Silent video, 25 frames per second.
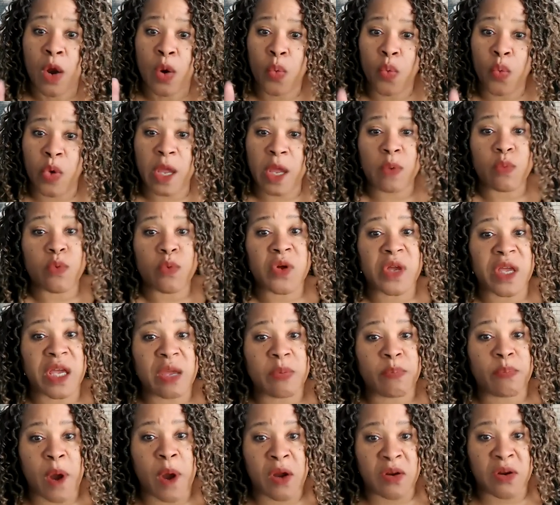We will
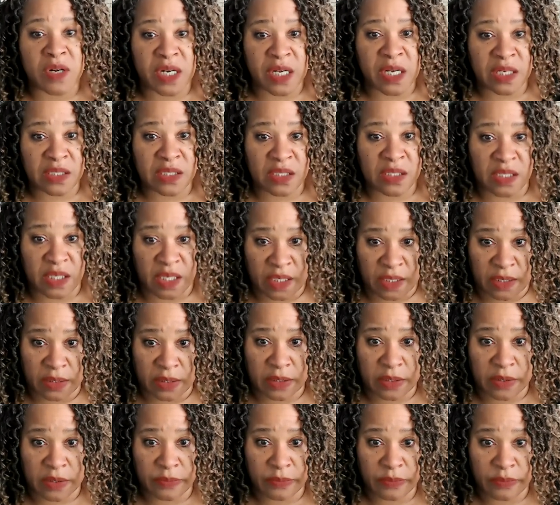keep our
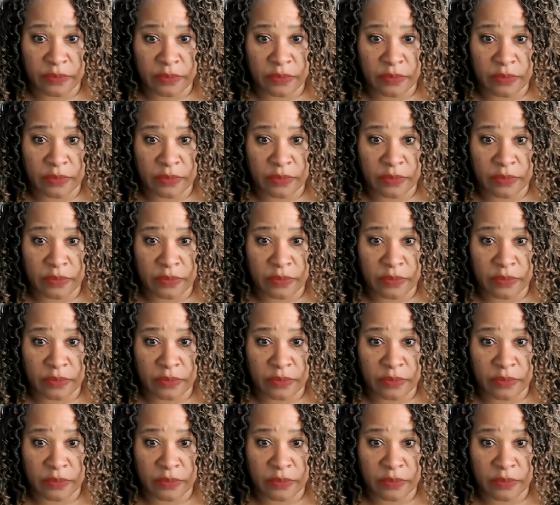distance.